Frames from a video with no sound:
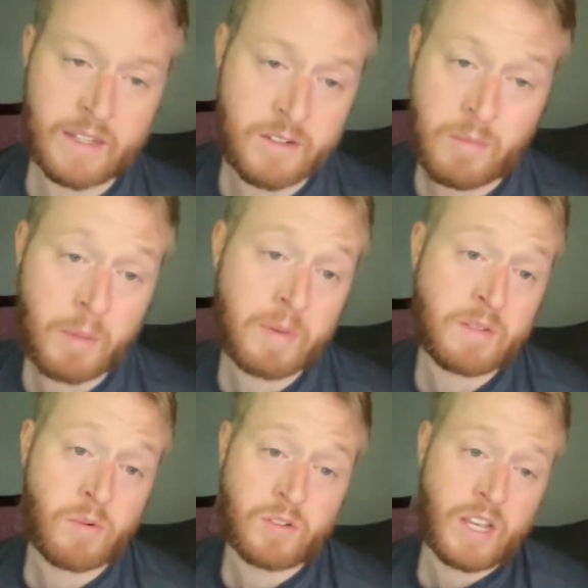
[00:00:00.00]
as there might be
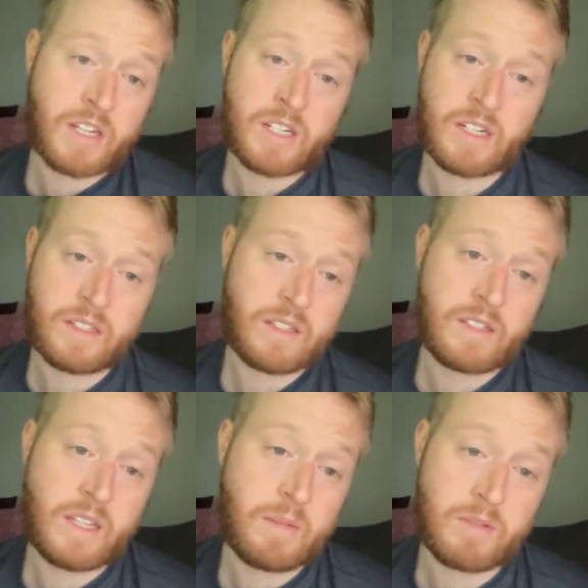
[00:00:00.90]
some rotation because
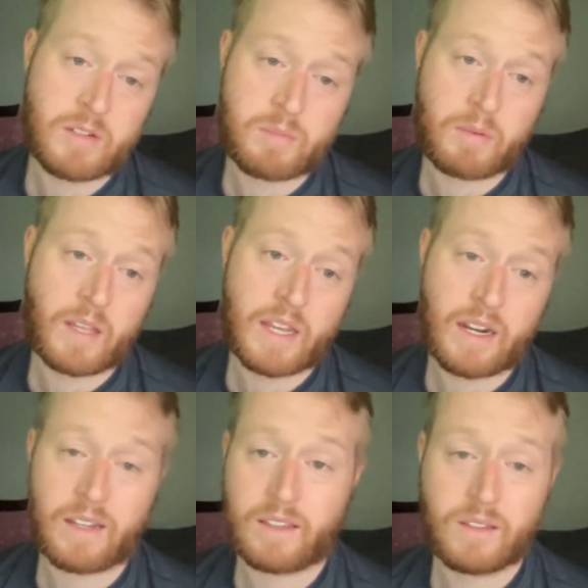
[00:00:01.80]
these teams just played on